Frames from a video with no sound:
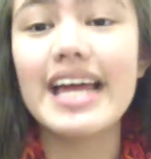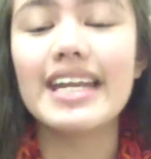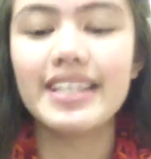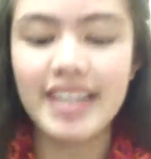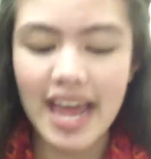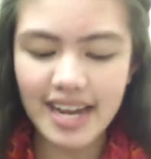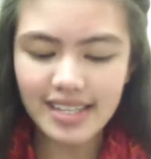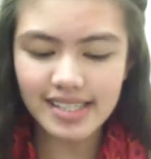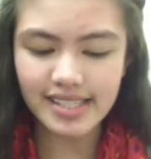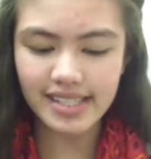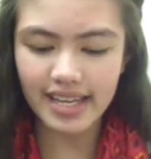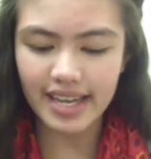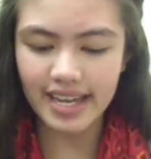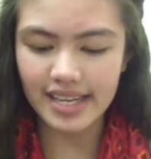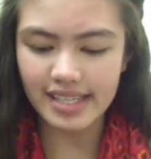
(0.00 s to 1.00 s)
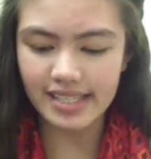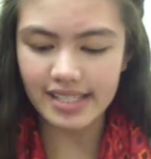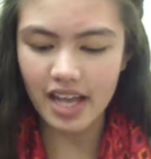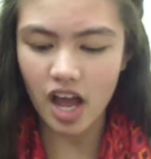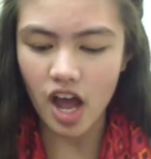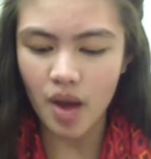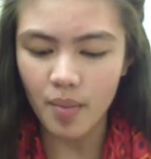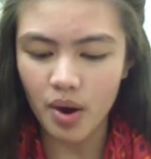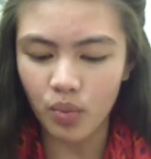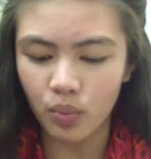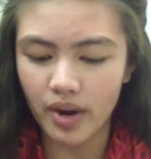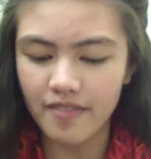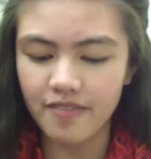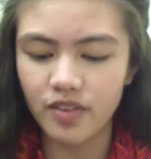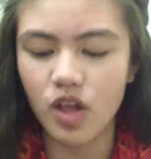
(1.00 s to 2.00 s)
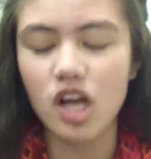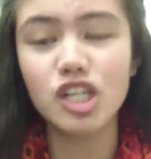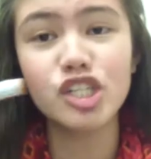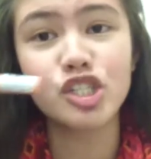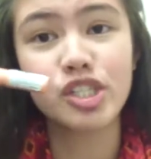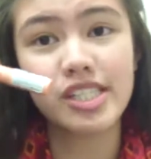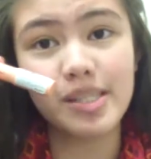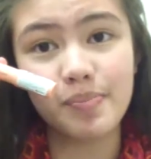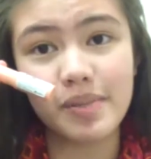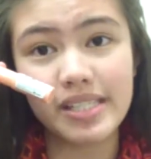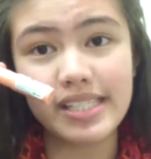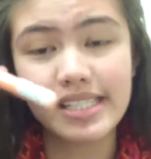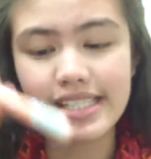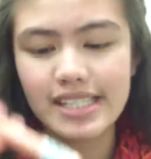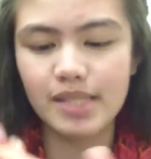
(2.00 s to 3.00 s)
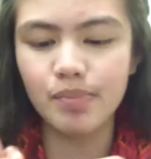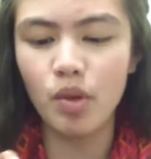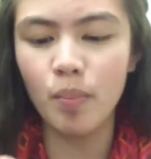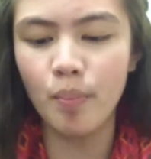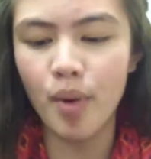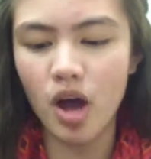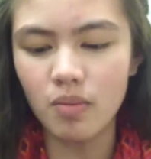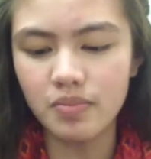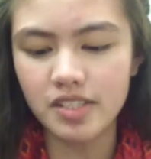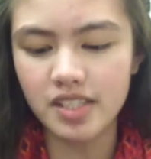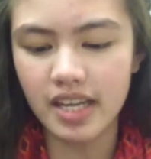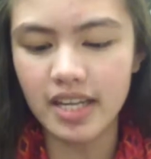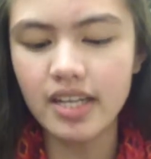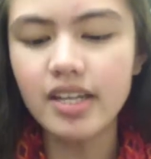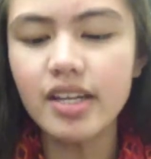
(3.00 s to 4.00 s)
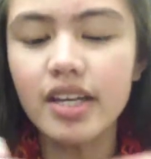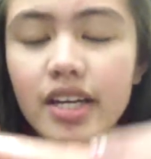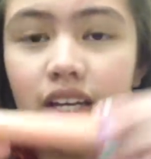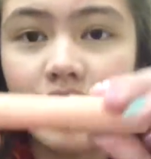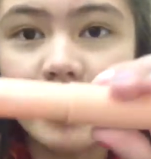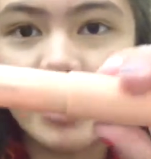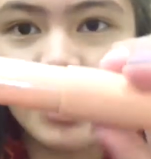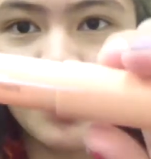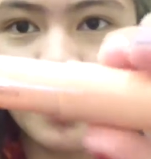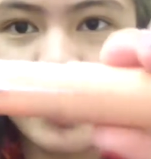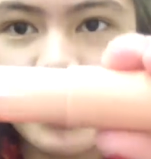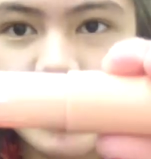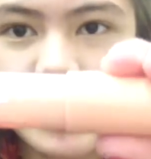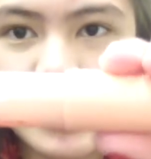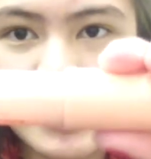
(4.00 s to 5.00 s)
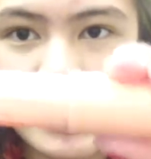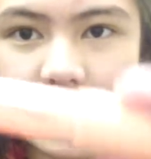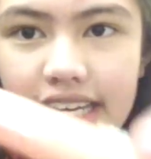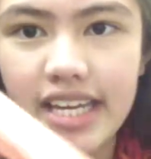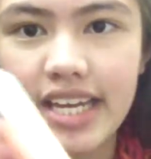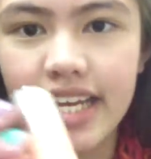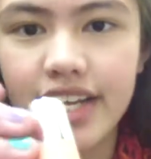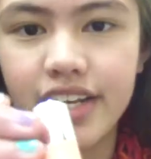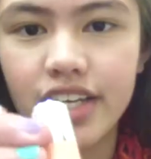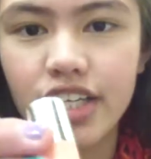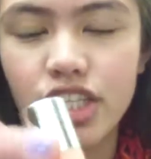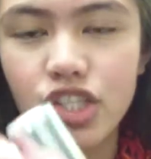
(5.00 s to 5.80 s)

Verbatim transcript: Next is um, a Revlon Just Bitten Kissable Balm Stain. This one is in